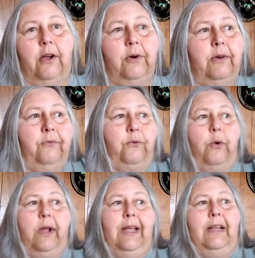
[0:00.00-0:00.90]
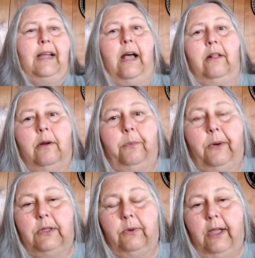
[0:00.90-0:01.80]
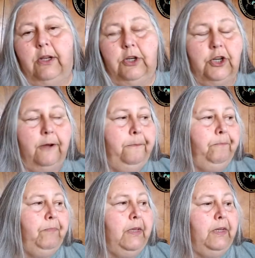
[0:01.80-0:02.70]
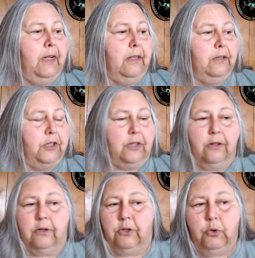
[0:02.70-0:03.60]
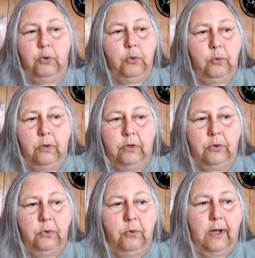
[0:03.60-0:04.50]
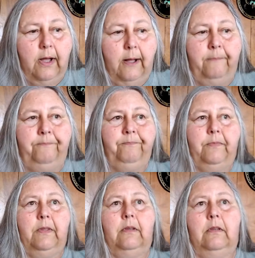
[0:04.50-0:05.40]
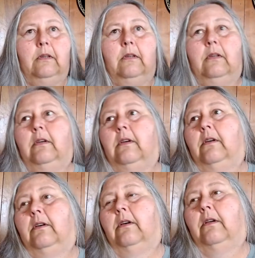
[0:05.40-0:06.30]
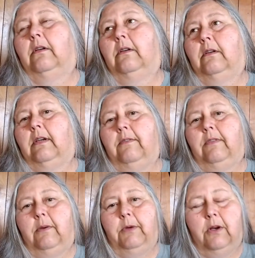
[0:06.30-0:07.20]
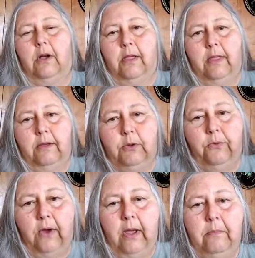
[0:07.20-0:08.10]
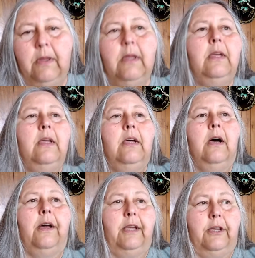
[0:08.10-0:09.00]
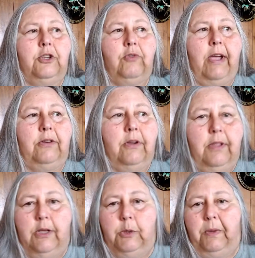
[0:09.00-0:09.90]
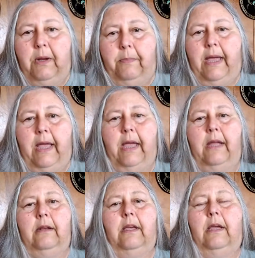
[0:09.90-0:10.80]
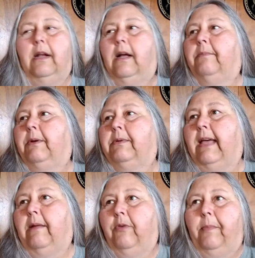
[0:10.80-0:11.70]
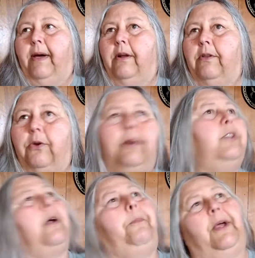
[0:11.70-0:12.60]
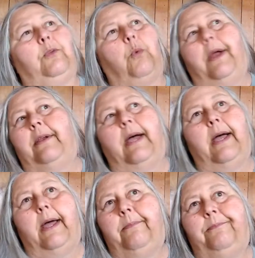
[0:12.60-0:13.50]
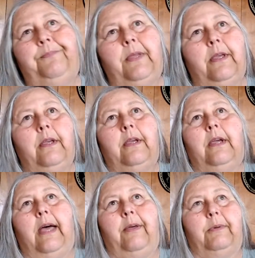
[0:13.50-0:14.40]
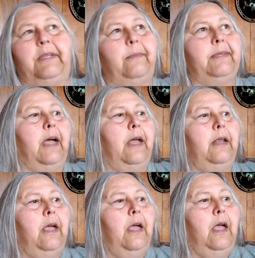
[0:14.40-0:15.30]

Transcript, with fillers: 140 dollar price range to get a, just a little two two um, oh, I can't even think what you call that two frame honey extractor that you spin it by hand. And um, there was a lot of them for about 130, so I picked one on, I think it was Amazon.